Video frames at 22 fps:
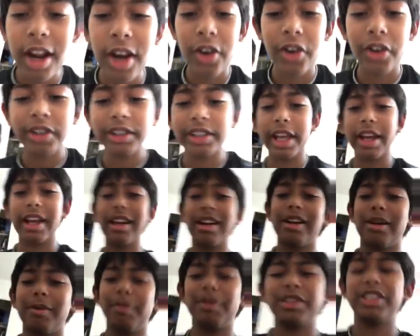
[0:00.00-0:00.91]
not look
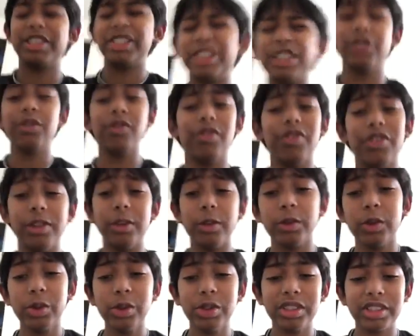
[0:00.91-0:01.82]
like um, it's just
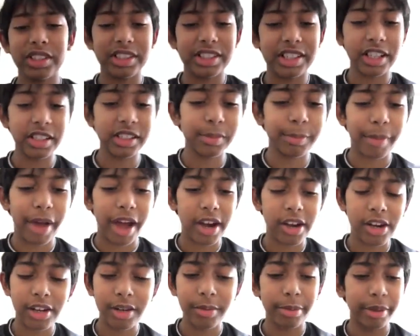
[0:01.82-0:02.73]
views, it doesn't
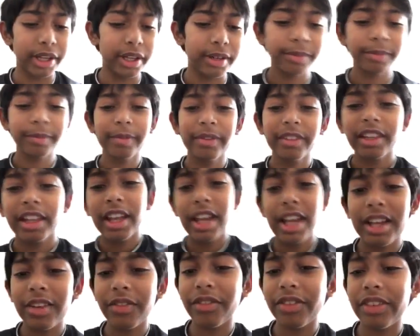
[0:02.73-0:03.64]
matter, but
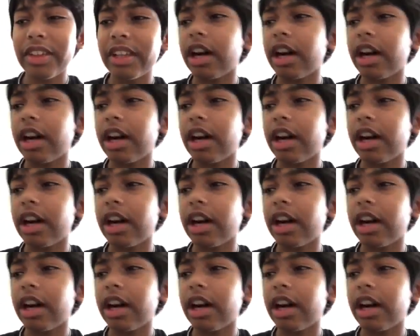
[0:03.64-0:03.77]
uh,